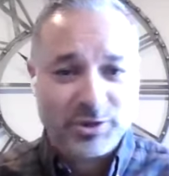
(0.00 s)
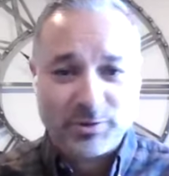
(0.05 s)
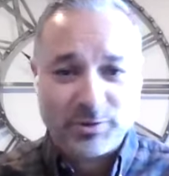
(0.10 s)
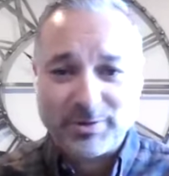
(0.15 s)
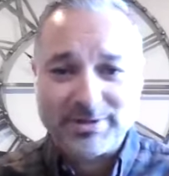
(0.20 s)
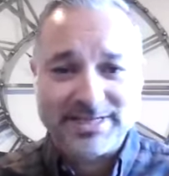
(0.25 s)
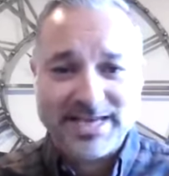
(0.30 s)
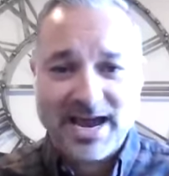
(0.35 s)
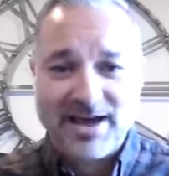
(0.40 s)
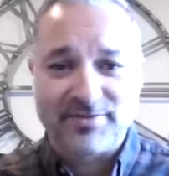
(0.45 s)

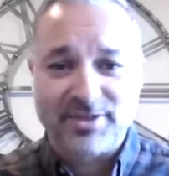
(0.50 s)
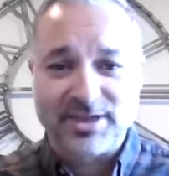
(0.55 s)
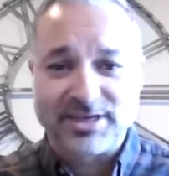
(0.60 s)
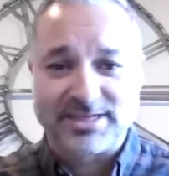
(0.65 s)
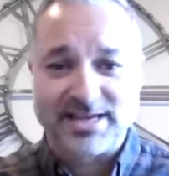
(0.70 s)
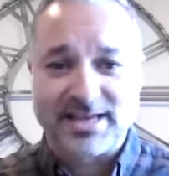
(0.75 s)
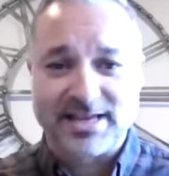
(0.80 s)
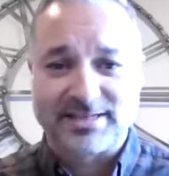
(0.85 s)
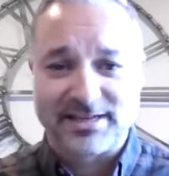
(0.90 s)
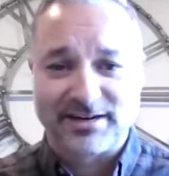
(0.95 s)
which ones
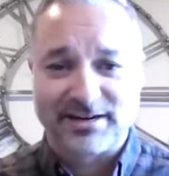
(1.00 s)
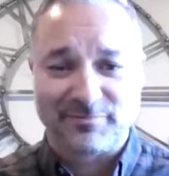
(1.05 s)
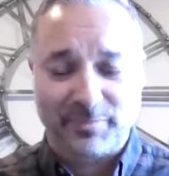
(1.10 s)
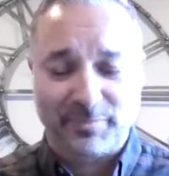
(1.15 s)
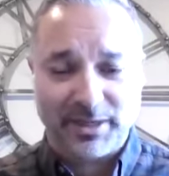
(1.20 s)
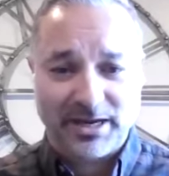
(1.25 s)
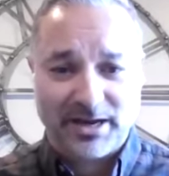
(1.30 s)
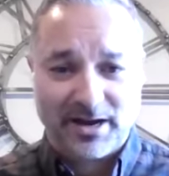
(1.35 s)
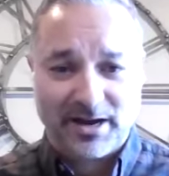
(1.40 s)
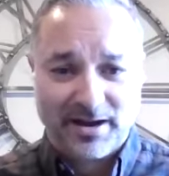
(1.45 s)
have the
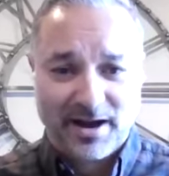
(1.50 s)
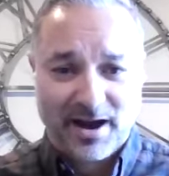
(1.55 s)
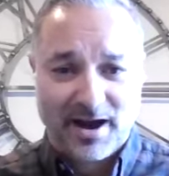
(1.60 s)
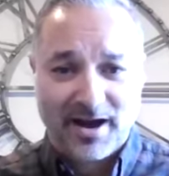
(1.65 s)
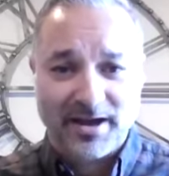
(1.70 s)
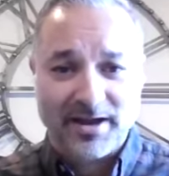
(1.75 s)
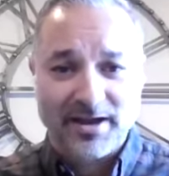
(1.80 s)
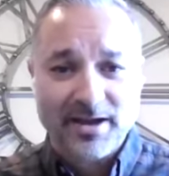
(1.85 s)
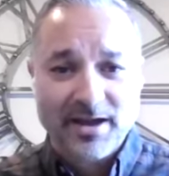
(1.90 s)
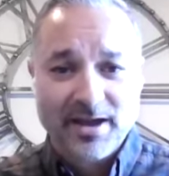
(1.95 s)
sensitive
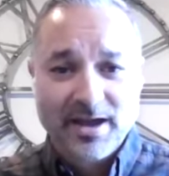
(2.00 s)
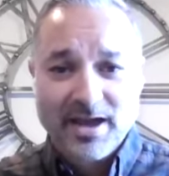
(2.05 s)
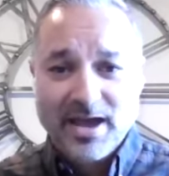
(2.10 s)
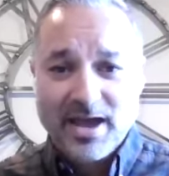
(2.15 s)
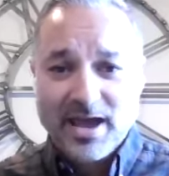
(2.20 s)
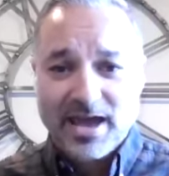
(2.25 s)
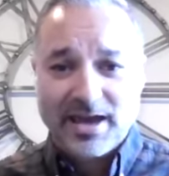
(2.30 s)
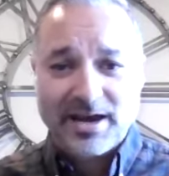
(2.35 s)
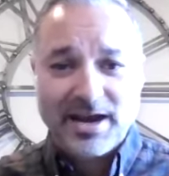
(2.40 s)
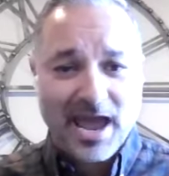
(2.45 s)
PII,
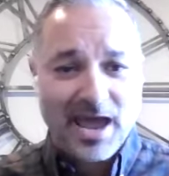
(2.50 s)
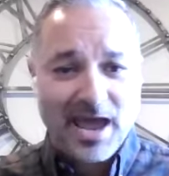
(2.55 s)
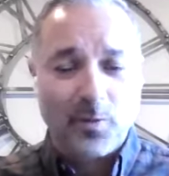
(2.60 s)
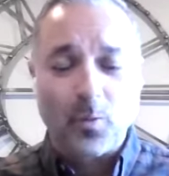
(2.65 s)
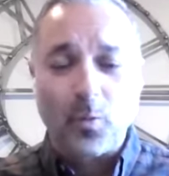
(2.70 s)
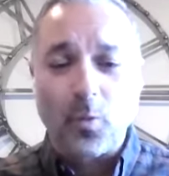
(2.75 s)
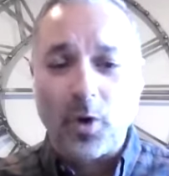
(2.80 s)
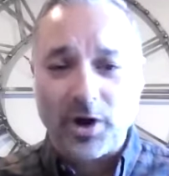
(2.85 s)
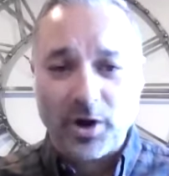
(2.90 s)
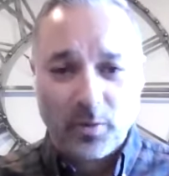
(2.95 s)
and,
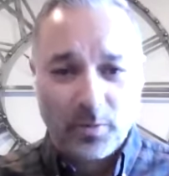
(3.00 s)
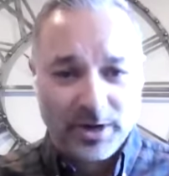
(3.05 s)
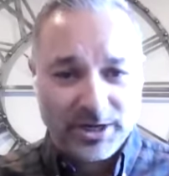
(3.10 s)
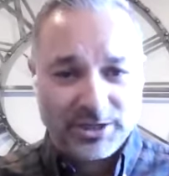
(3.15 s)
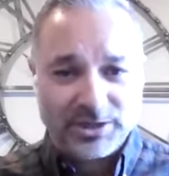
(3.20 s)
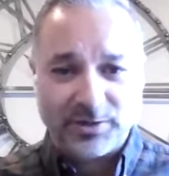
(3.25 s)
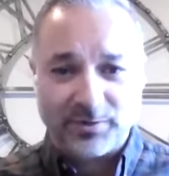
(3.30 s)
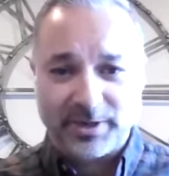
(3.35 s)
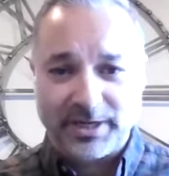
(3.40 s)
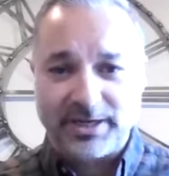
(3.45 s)
and what
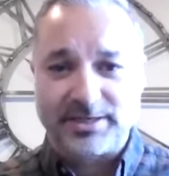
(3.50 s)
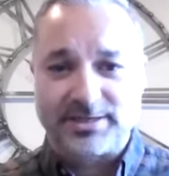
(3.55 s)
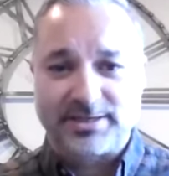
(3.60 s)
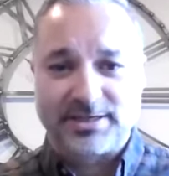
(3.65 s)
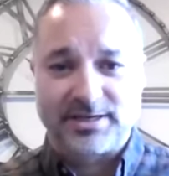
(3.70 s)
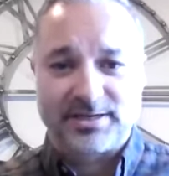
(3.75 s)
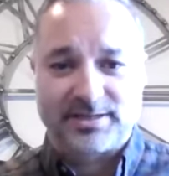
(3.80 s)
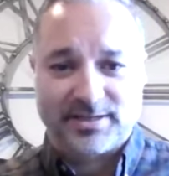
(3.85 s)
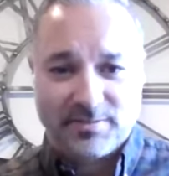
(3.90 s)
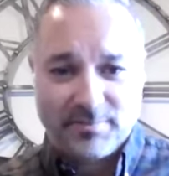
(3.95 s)
are we
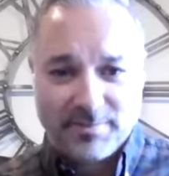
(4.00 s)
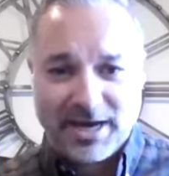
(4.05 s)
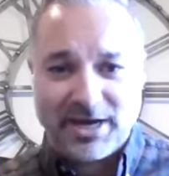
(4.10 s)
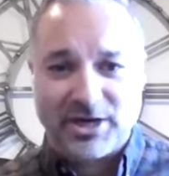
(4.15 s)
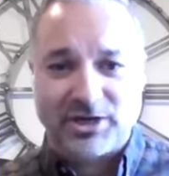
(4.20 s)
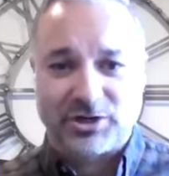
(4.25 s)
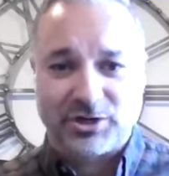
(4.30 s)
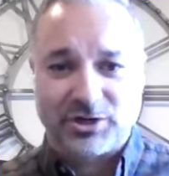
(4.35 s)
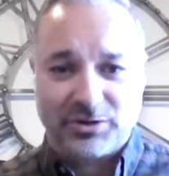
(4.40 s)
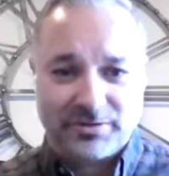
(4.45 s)
doing to, to
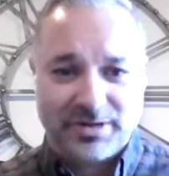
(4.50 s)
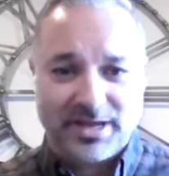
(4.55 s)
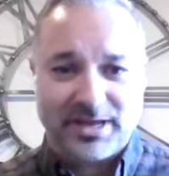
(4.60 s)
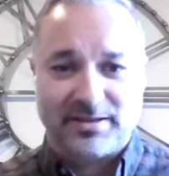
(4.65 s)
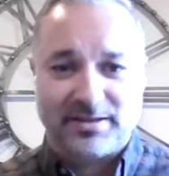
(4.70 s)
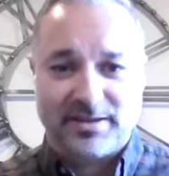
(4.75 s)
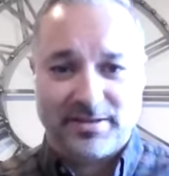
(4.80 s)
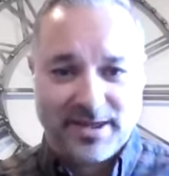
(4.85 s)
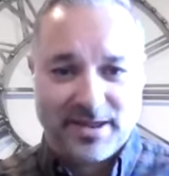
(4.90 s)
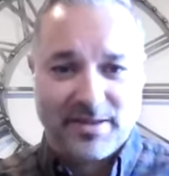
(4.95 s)
make
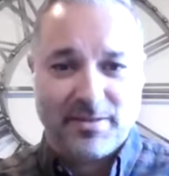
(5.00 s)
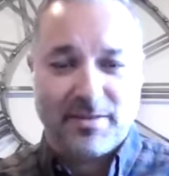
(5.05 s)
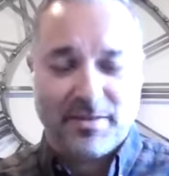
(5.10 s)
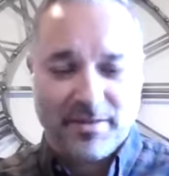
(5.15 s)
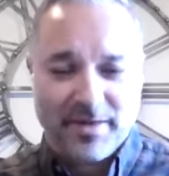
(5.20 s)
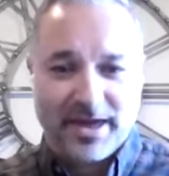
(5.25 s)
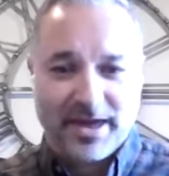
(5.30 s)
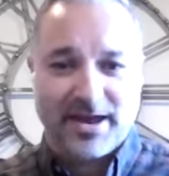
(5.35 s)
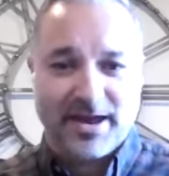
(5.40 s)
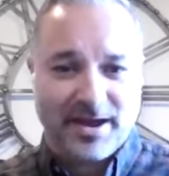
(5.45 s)
sure that,
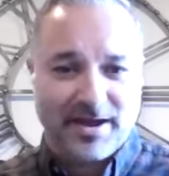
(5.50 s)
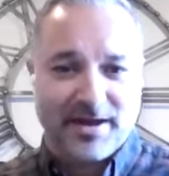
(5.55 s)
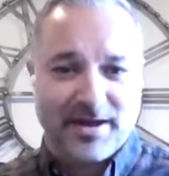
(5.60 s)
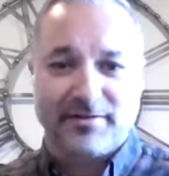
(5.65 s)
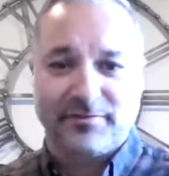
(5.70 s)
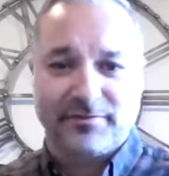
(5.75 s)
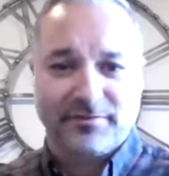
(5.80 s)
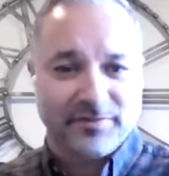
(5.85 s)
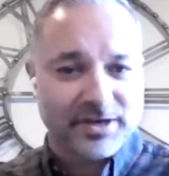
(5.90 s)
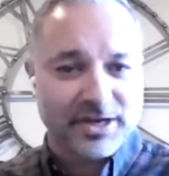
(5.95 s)
that they
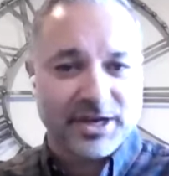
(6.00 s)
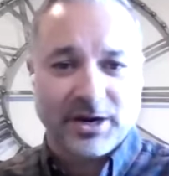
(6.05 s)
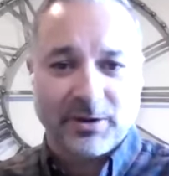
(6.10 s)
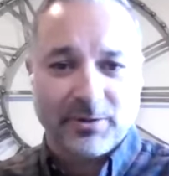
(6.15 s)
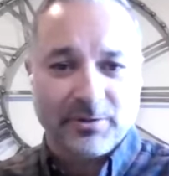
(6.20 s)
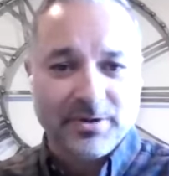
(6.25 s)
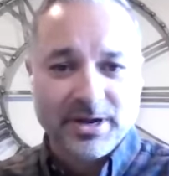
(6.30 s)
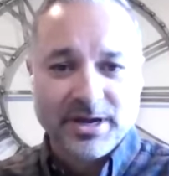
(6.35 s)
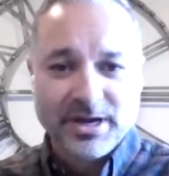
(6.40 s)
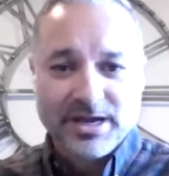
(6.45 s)
have,
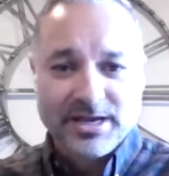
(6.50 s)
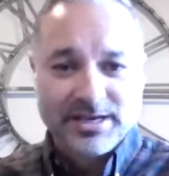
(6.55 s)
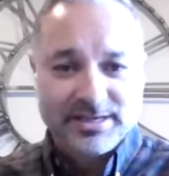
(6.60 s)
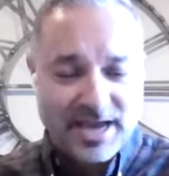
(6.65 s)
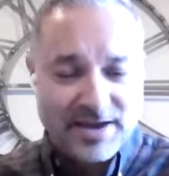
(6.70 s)
you know,